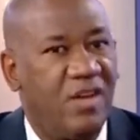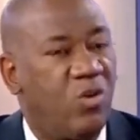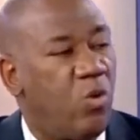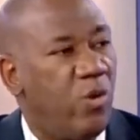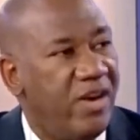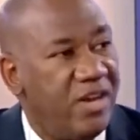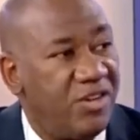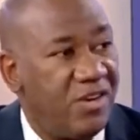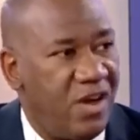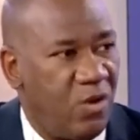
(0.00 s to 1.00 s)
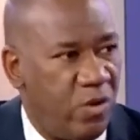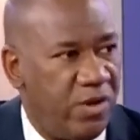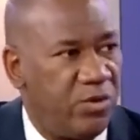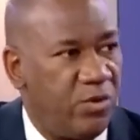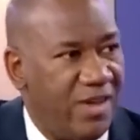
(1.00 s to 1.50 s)
Then collation
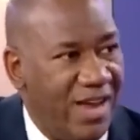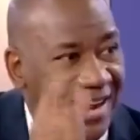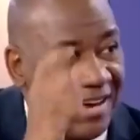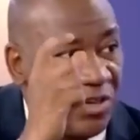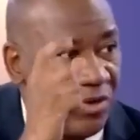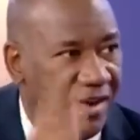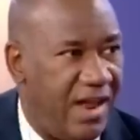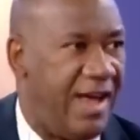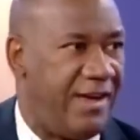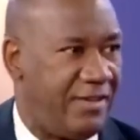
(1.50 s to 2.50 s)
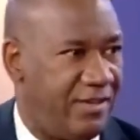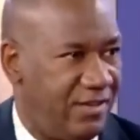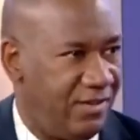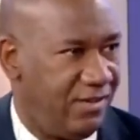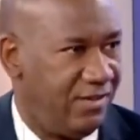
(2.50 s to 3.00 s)
according to the Electoral
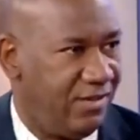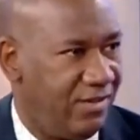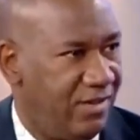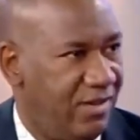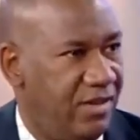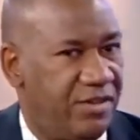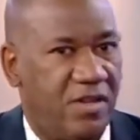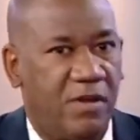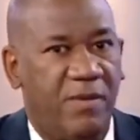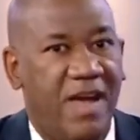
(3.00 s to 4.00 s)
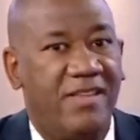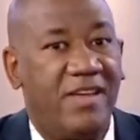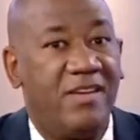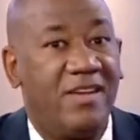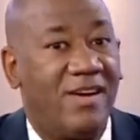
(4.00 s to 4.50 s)
Act itself,
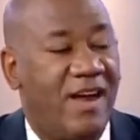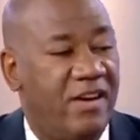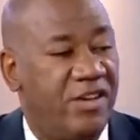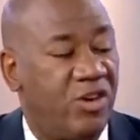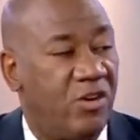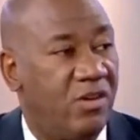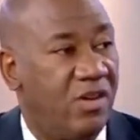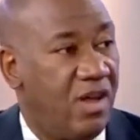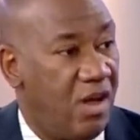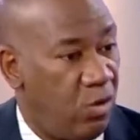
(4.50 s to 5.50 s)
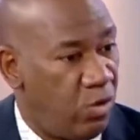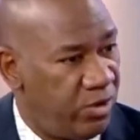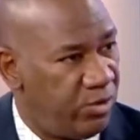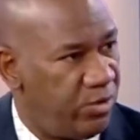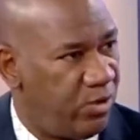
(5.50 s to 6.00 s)
and then declaration
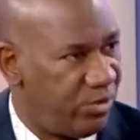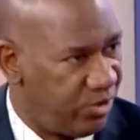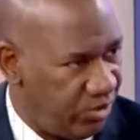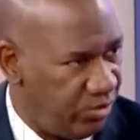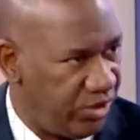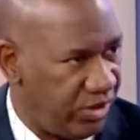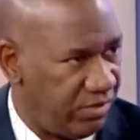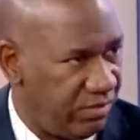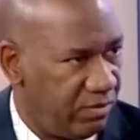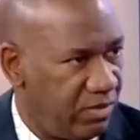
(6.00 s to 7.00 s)
according to the Constitution.